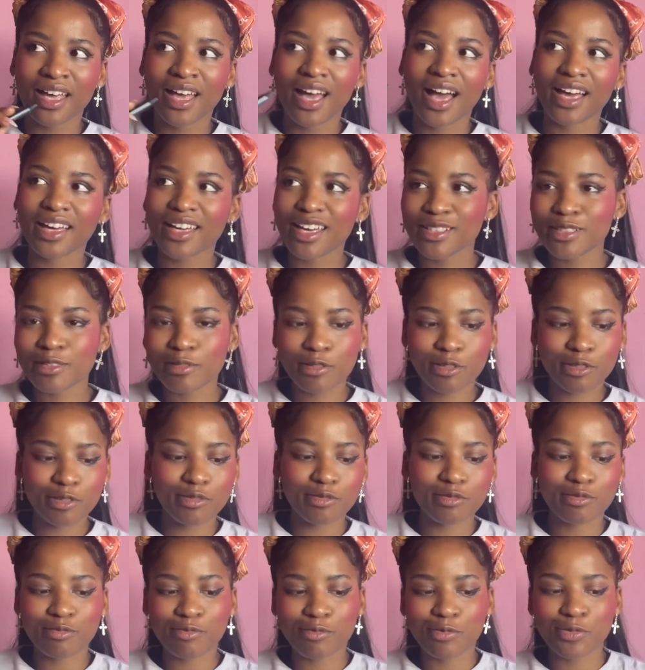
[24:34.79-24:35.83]
I guess I'll just
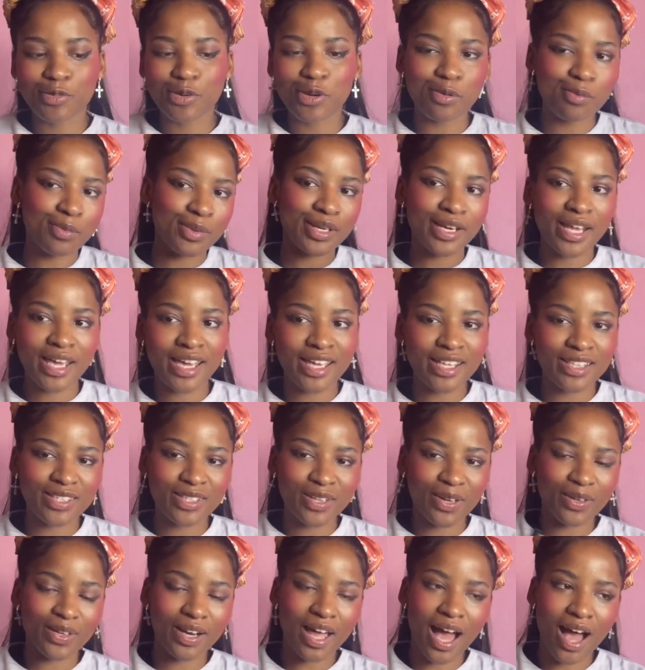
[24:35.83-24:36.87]
ruminate
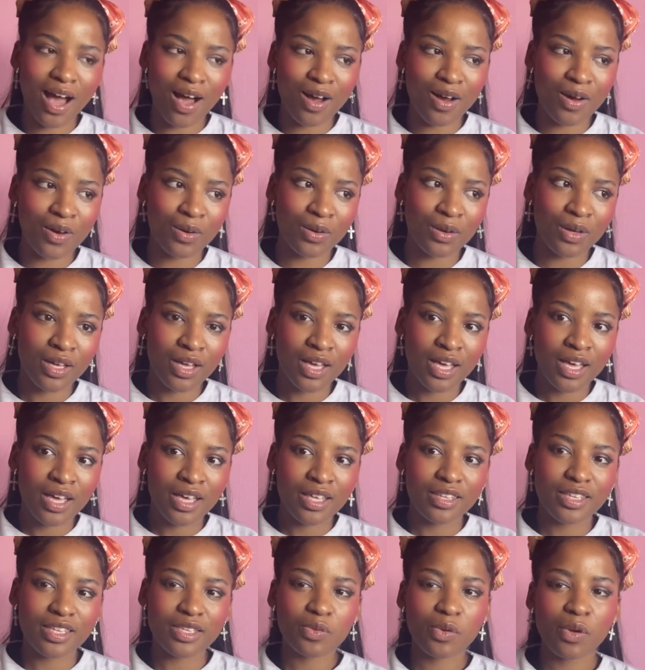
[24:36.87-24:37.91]
on how
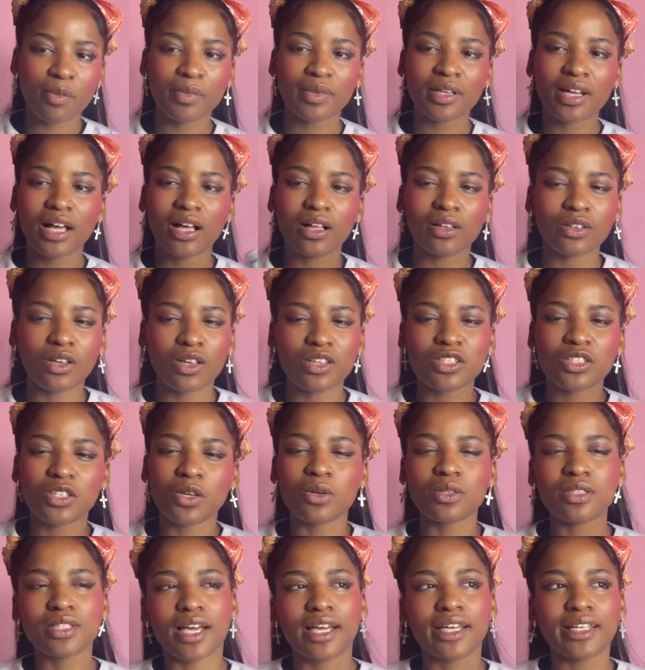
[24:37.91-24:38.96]
these women held on so
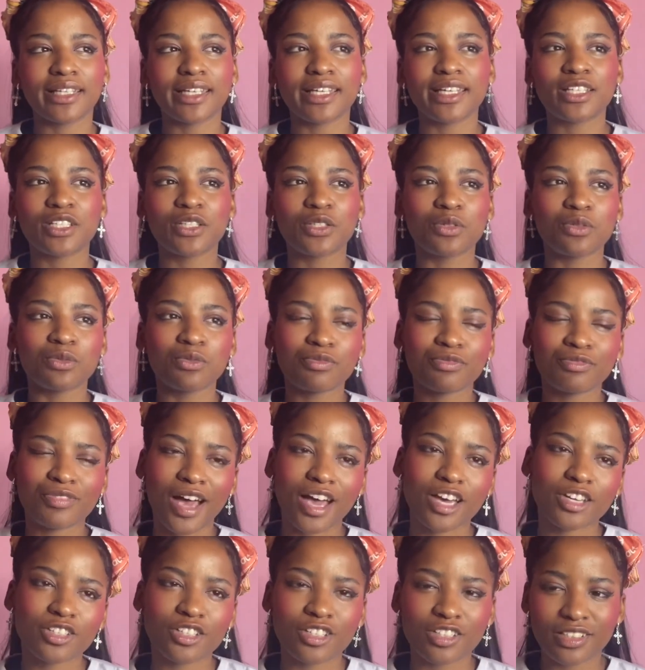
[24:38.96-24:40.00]
tightly to
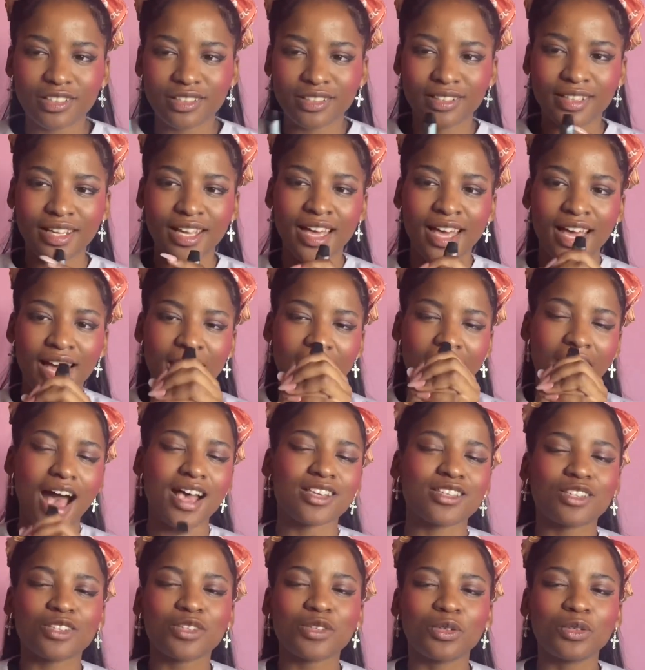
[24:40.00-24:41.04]
fashion
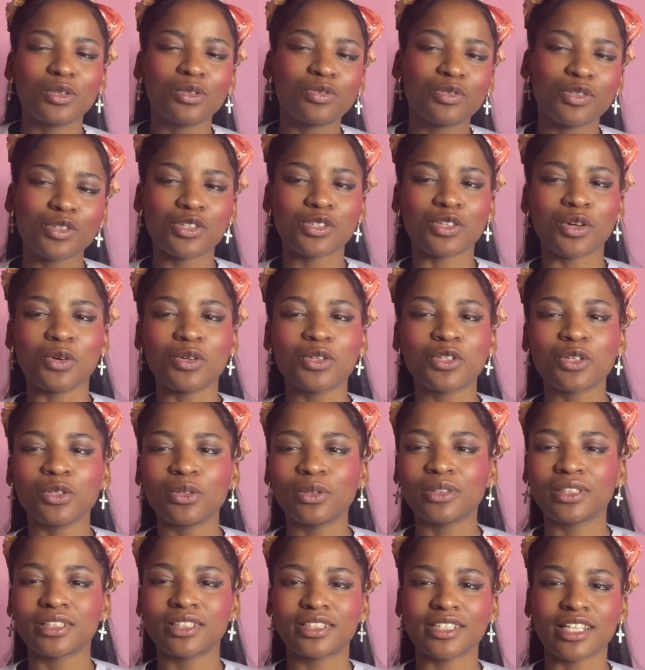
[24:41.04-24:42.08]
as a tool for social
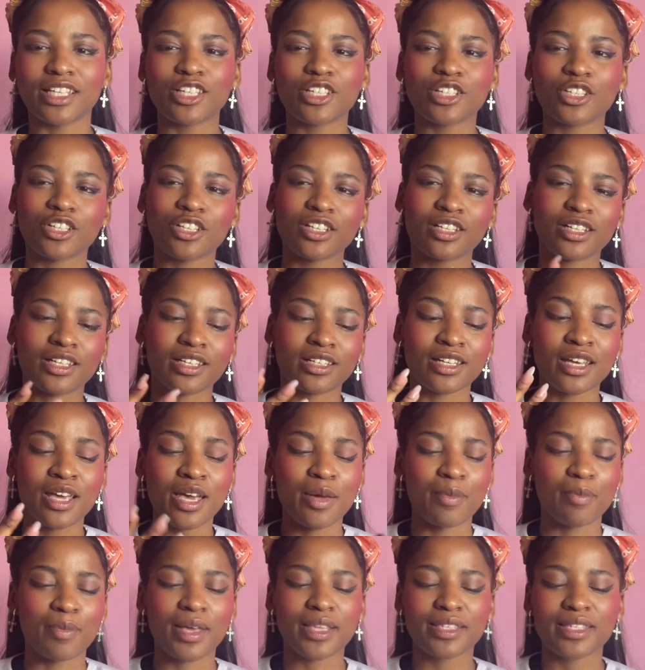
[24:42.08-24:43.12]
distinction and
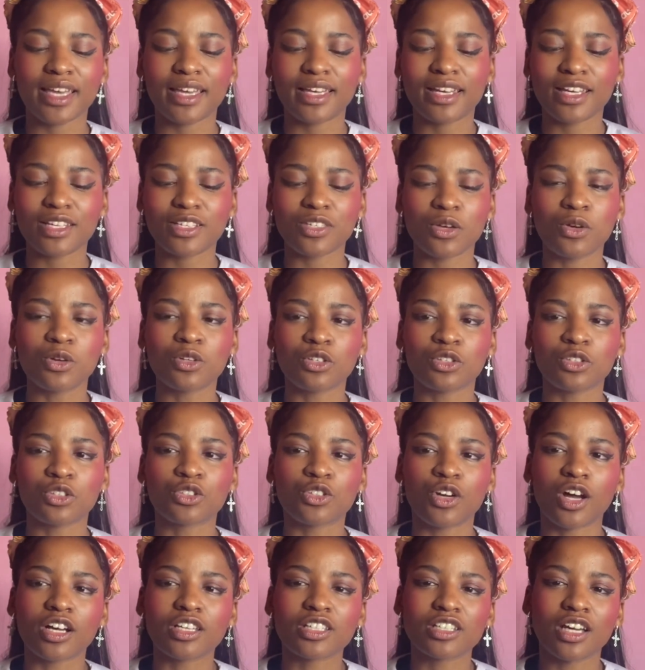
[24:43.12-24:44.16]
maintaining social
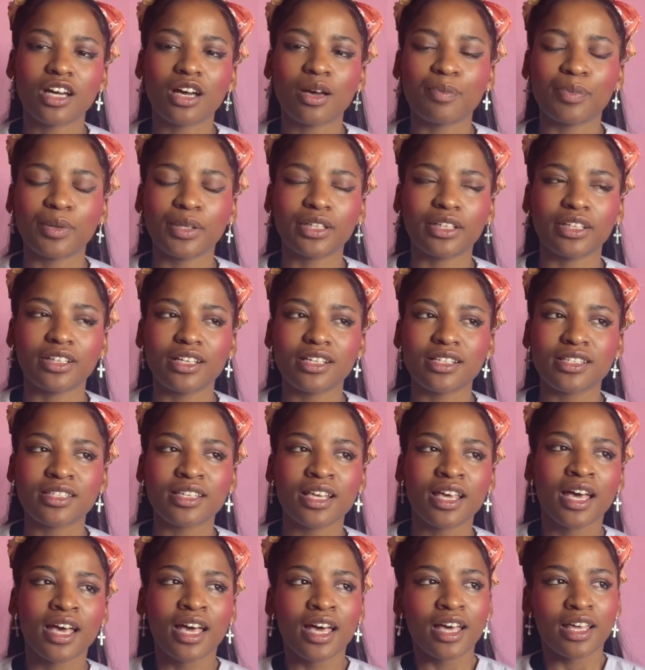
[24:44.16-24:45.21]
structure, because
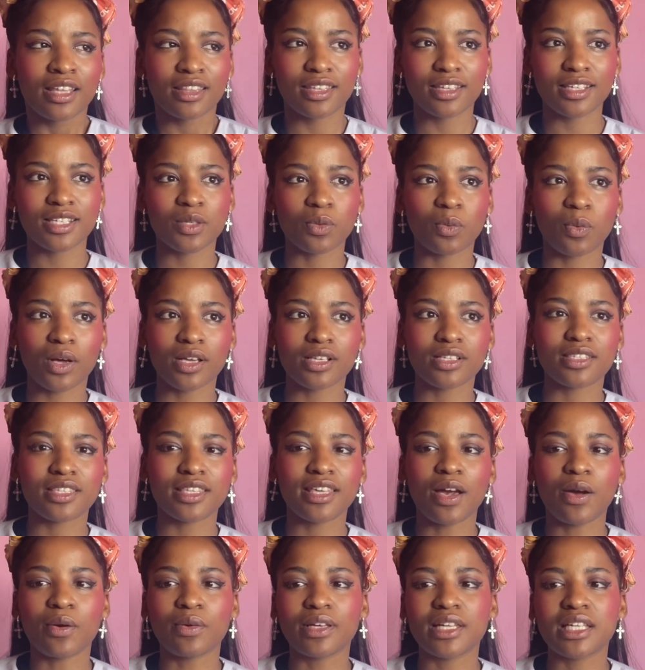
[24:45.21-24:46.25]
this was the
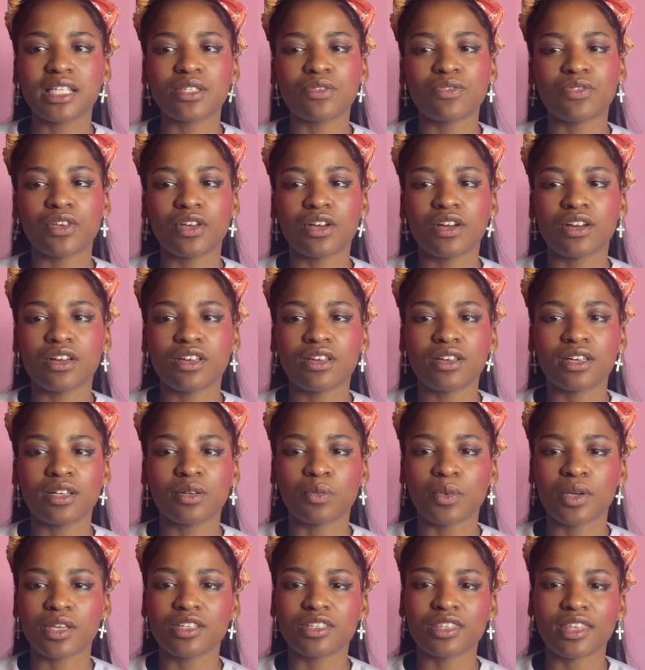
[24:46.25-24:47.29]
only sphere in
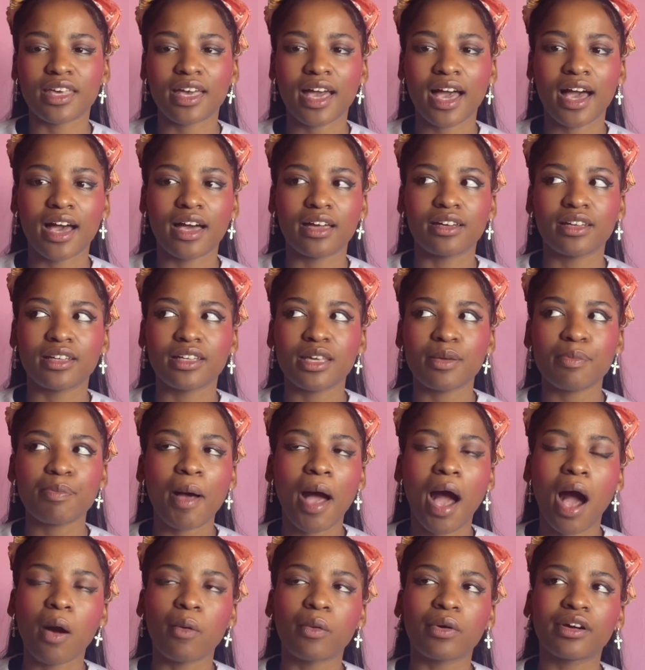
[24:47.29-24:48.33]
which they had any
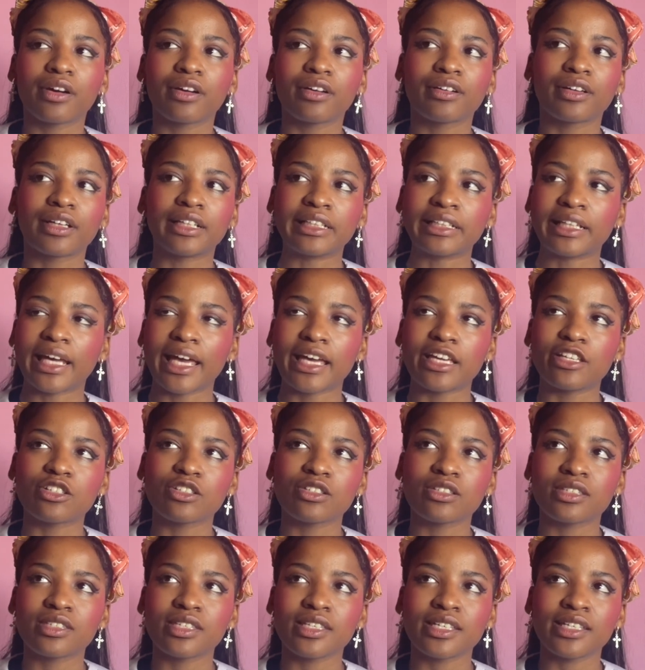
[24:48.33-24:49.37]
power and
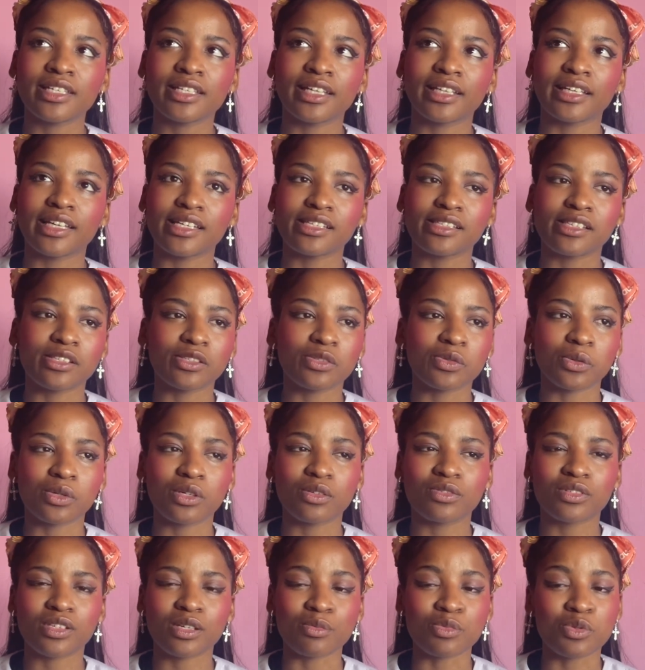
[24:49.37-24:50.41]
agency, at least in
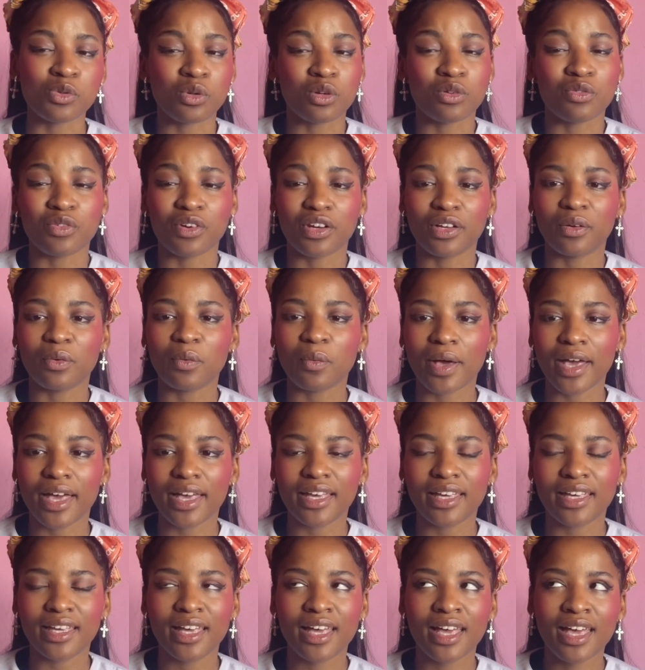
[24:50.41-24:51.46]
some sort of real
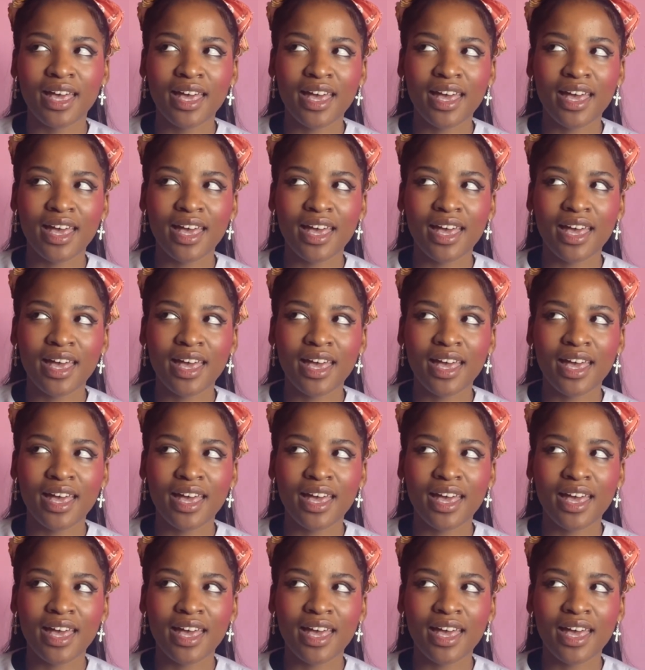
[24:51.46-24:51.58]
way.